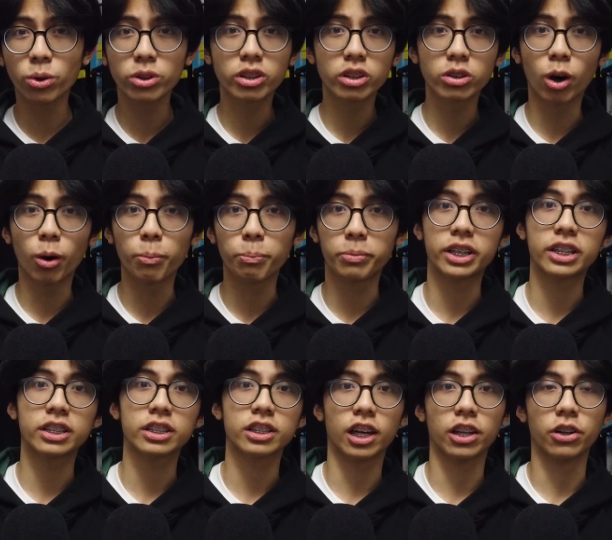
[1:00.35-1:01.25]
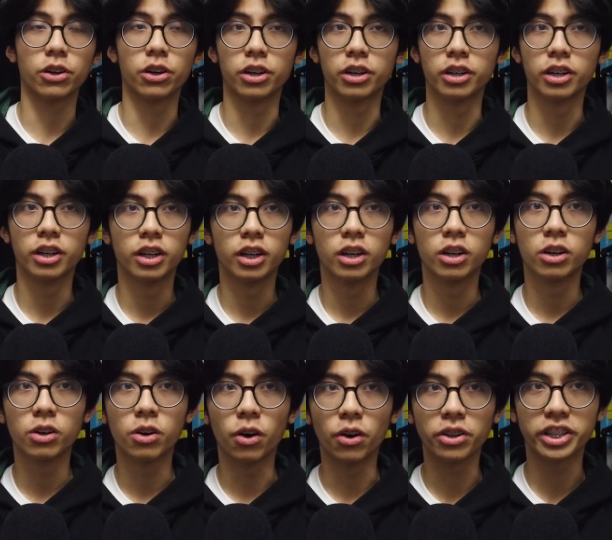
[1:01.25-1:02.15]
all the topics that are
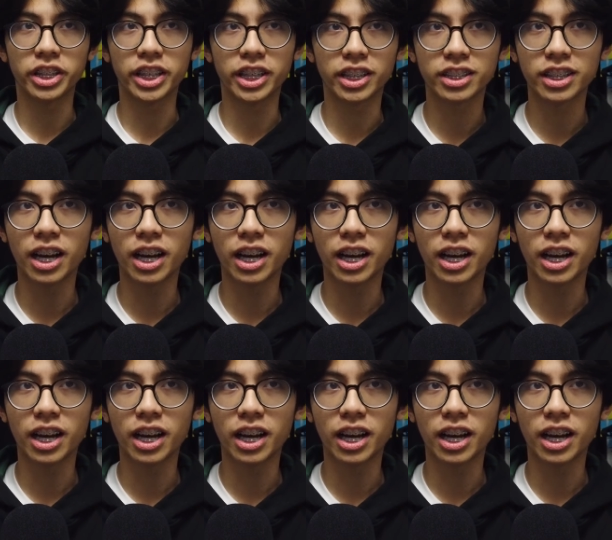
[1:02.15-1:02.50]
on the